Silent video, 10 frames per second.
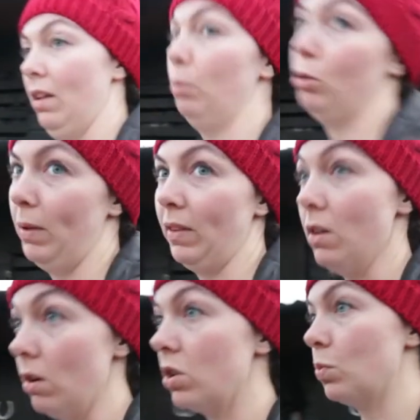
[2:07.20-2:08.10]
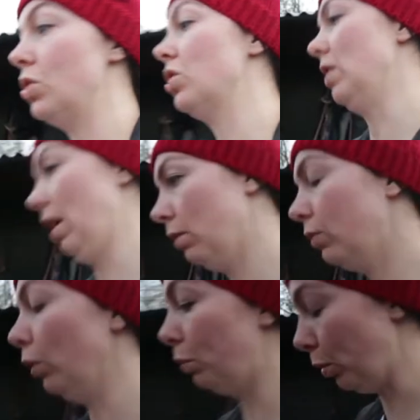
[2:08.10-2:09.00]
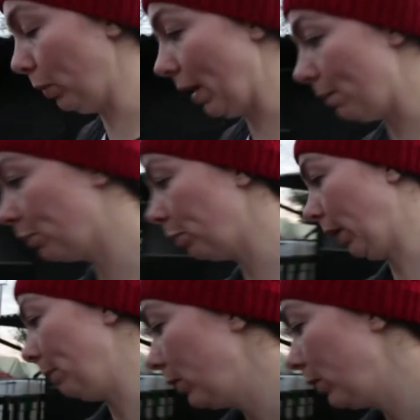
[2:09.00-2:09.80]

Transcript: and I poo picked the yard, which is now full of poo again. But